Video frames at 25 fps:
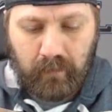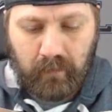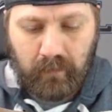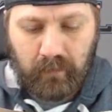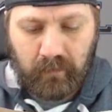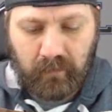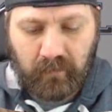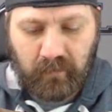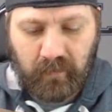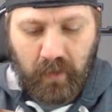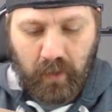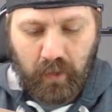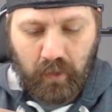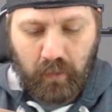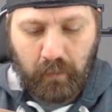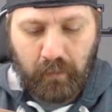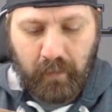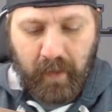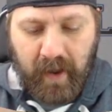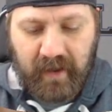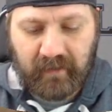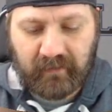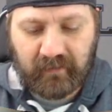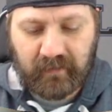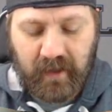So
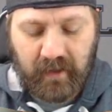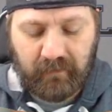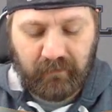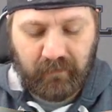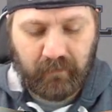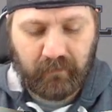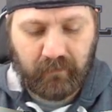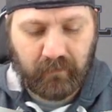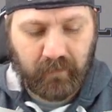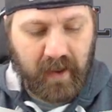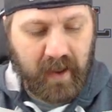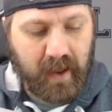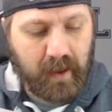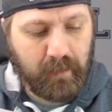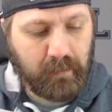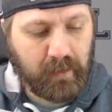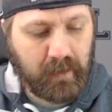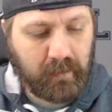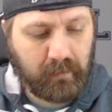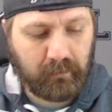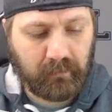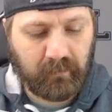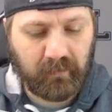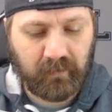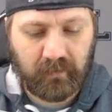based off of
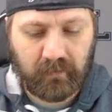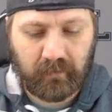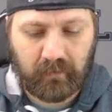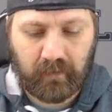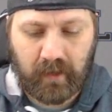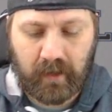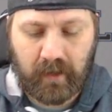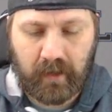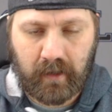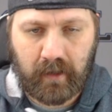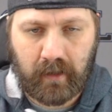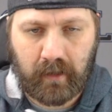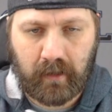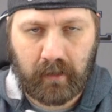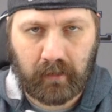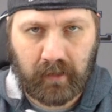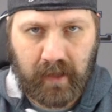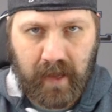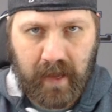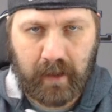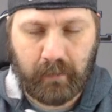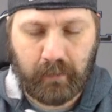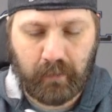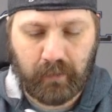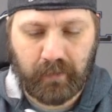Cambium's
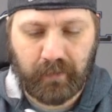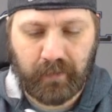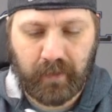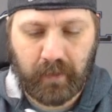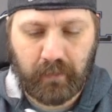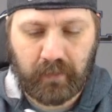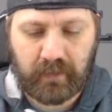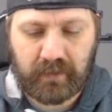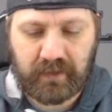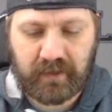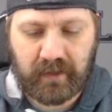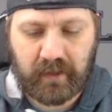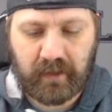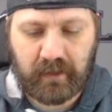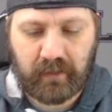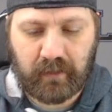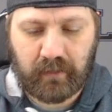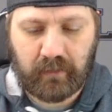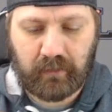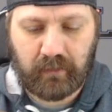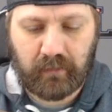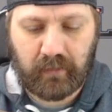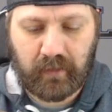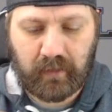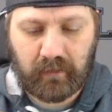cable that they want you to
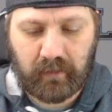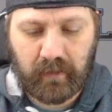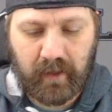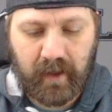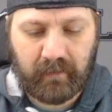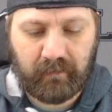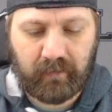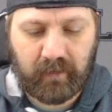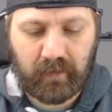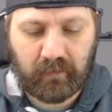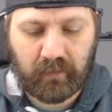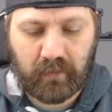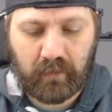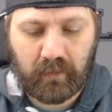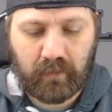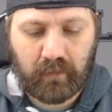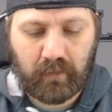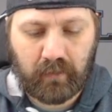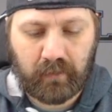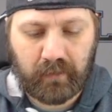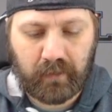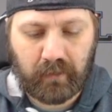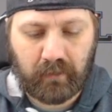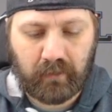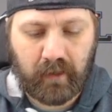do, that you have these
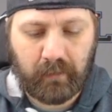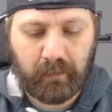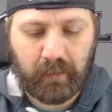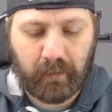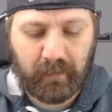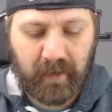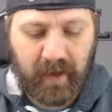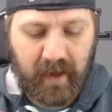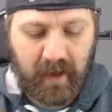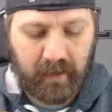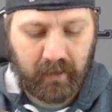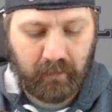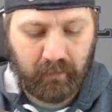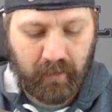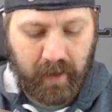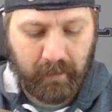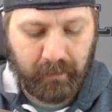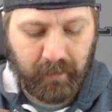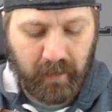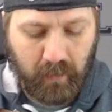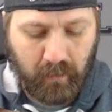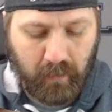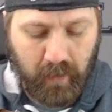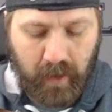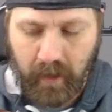all and you crimp them down, you wrap
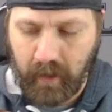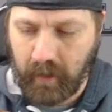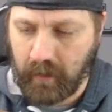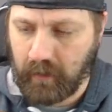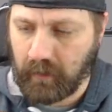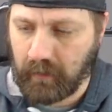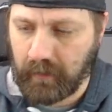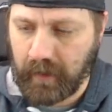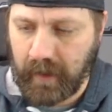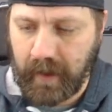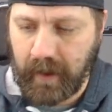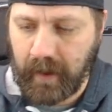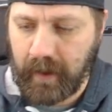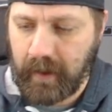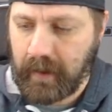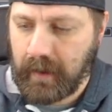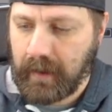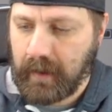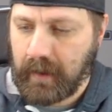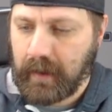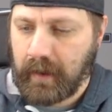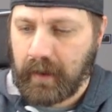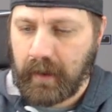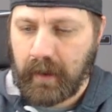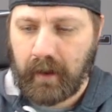that wire and all that.
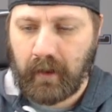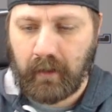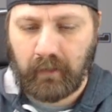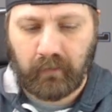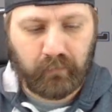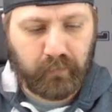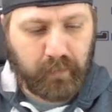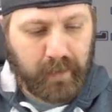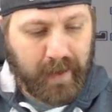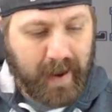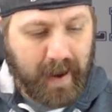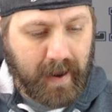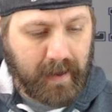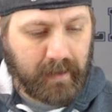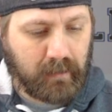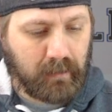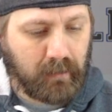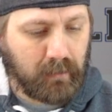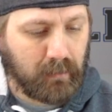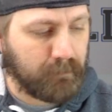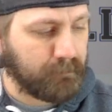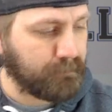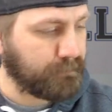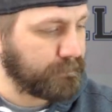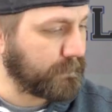Here's what I
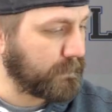do.